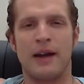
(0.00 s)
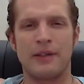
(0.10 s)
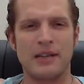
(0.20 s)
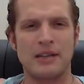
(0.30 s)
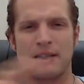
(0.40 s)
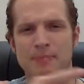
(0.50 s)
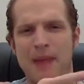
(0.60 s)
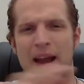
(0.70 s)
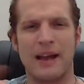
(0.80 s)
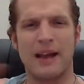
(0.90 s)
I think it's
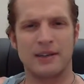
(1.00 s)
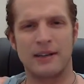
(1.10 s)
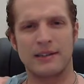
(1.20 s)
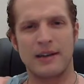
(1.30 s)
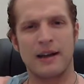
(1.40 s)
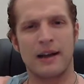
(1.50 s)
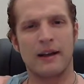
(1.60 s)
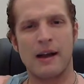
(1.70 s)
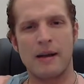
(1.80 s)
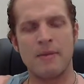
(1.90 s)

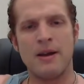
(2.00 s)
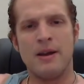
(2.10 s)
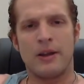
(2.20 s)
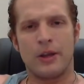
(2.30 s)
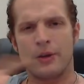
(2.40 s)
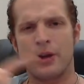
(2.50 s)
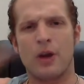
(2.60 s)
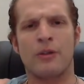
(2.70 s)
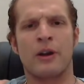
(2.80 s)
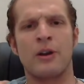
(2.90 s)
badasscontent.com. You can
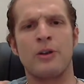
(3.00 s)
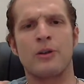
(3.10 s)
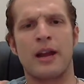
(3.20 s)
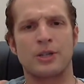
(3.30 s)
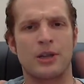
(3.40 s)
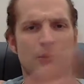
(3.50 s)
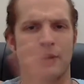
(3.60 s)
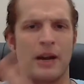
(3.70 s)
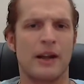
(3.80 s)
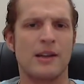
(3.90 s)
go there and you can actually
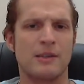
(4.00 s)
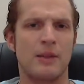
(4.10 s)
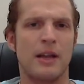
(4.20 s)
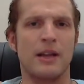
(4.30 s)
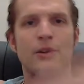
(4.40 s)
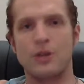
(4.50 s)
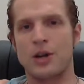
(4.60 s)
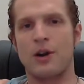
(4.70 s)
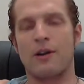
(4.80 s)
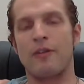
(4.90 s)
create a custom link you can
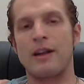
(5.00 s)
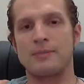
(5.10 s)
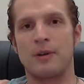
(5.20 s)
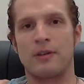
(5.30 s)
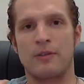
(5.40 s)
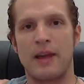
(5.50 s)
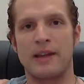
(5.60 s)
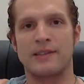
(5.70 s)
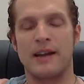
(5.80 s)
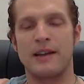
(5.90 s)
share on Facebook from
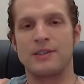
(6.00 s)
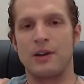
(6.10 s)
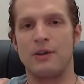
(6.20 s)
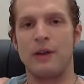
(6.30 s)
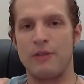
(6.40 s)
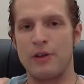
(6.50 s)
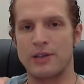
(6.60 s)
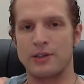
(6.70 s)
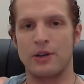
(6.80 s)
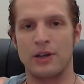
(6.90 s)
that site. So if you
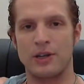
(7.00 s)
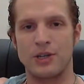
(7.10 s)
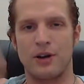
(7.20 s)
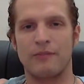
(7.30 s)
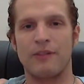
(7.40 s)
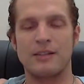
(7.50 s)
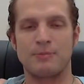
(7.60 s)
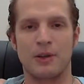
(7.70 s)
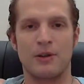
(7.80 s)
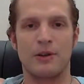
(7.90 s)
guys are looking to share on
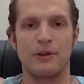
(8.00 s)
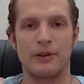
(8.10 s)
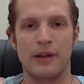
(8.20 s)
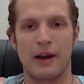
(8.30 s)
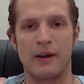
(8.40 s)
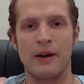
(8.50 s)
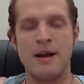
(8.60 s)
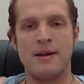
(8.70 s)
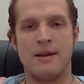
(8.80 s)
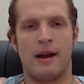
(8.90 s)
Facebook, you can do it there.
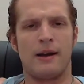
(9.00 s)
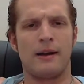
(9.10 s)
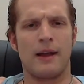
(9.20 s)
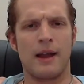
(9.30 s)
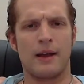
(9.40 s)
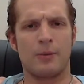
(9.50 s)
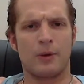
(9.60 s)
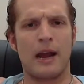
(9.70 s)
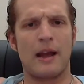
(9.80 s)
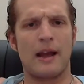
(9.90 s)
And
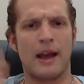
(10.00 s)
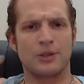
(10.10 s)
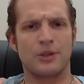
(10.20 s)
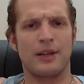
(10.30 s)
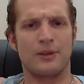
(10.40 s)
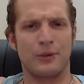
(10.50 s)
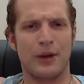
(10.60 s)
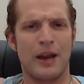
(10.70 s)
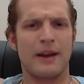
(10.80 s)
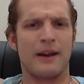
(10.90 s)
we're going to actually
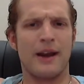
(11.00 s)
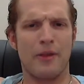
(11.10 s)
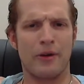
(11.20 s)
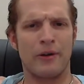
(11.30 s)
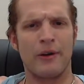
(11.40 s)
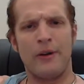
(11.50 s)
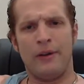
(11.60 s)
create another